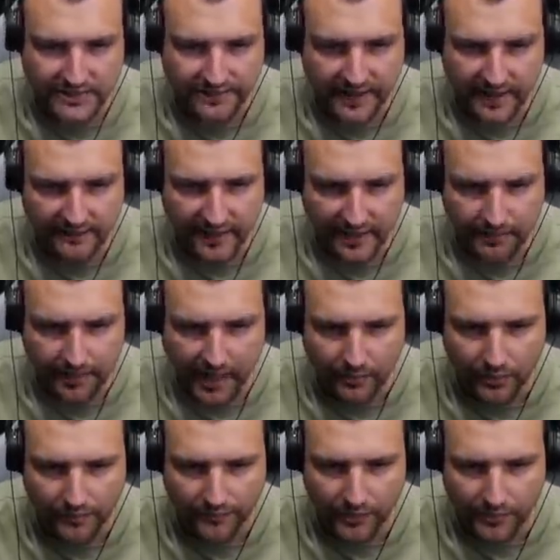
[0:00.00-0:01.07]
very, very
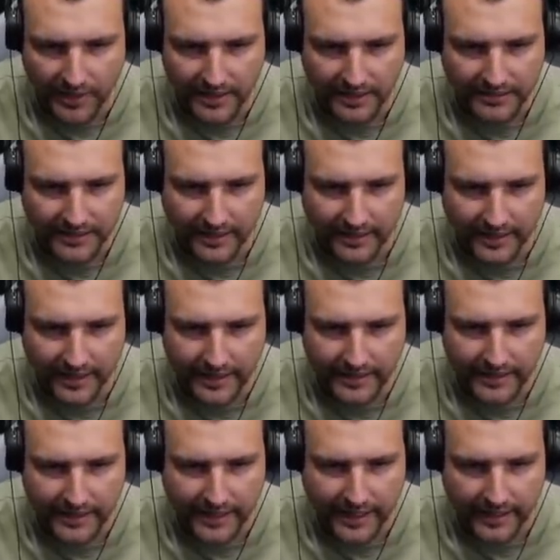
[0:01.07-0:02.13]
powerful mother trucker, and
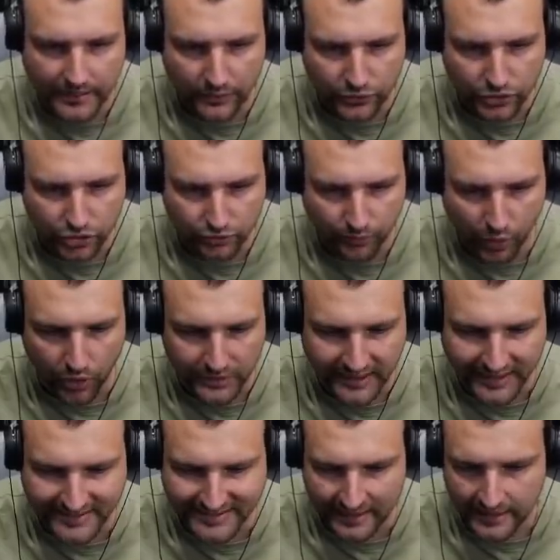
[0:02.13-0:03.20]
he cannot spot
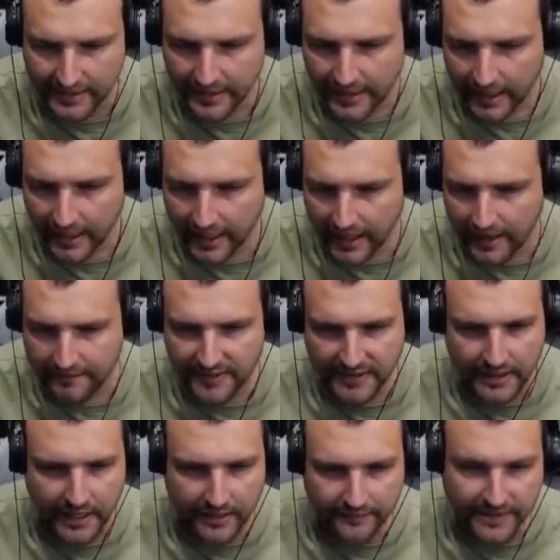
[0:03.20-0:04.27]
us
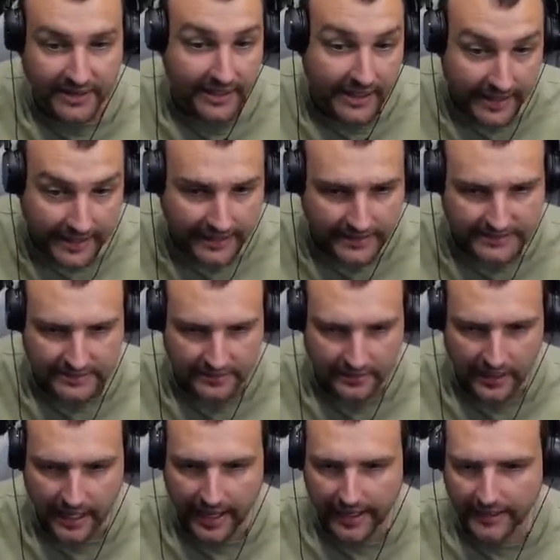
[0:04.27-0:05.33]
with ease,
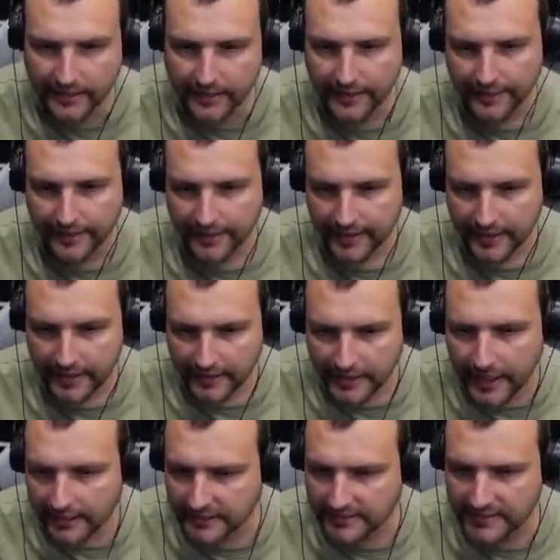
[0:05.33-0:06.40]
right?
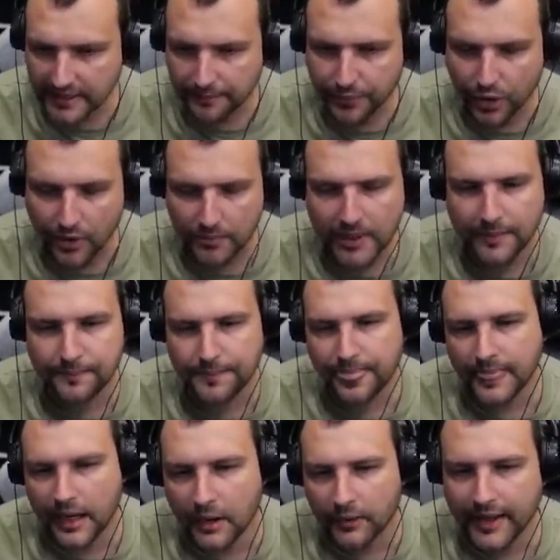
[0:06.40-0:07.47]
That is the problem.
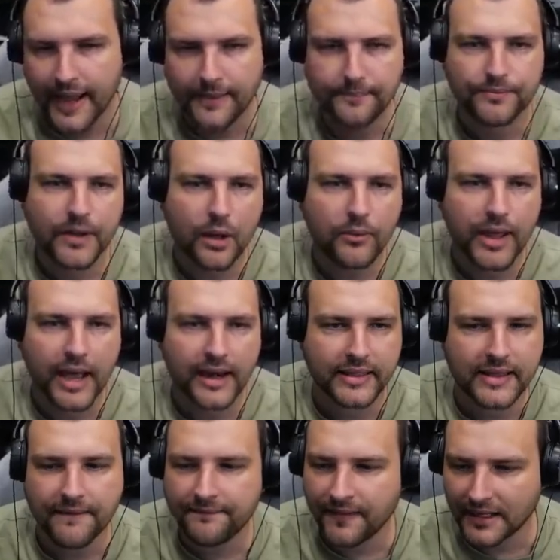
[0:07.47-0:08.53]
Okay. We are
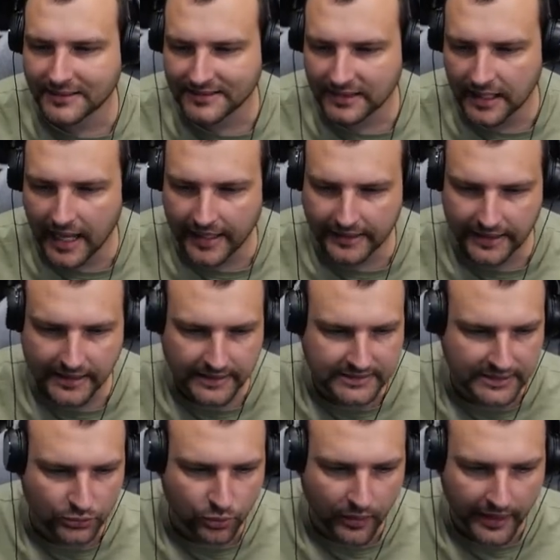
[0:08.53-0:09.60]
the first line in this
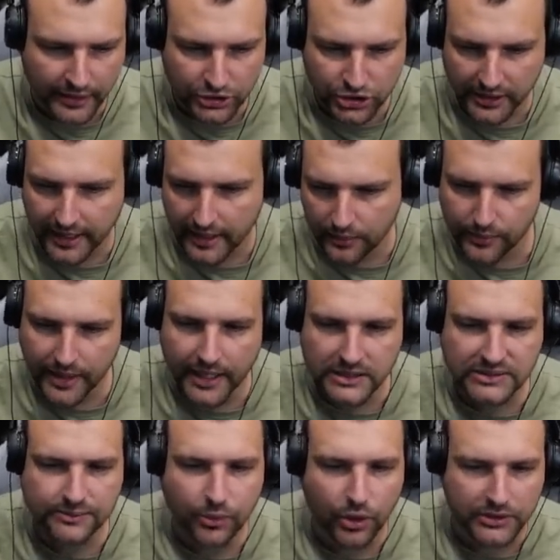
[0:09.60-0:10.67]
situation, and we are
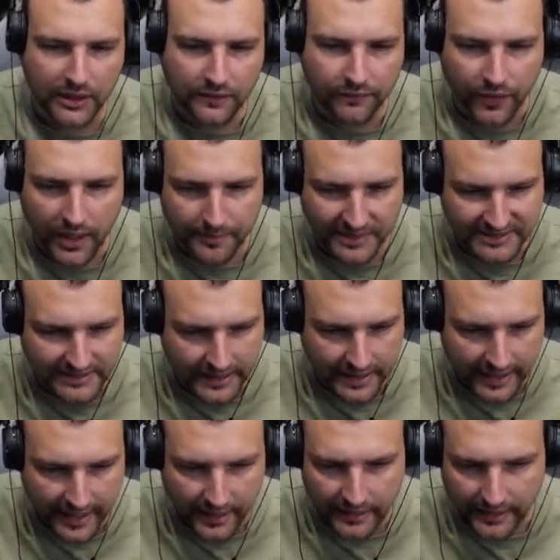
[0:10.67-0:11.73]
spotting for a Mr.
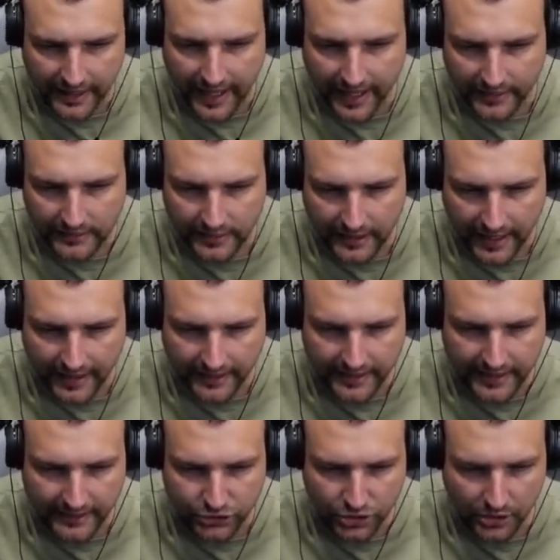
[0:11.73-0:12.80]
Hellcat, right?
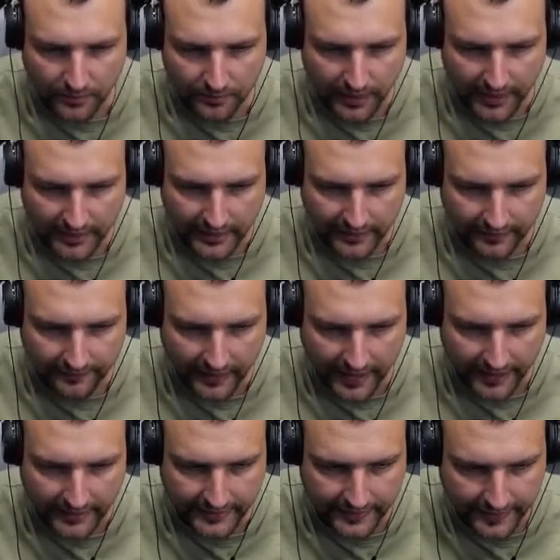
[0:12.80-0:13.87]
That's completely
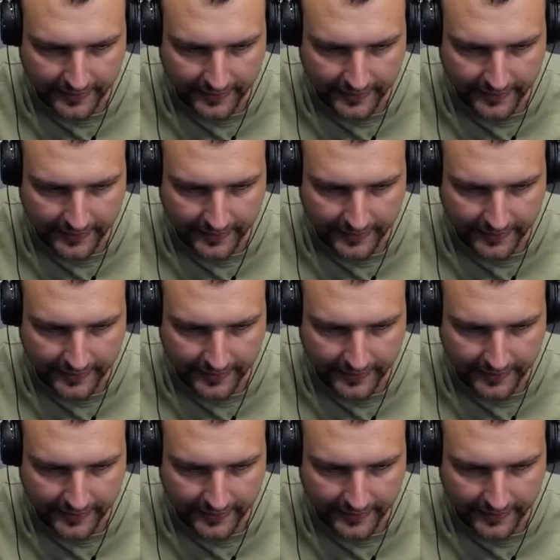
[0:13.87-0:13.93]
fine.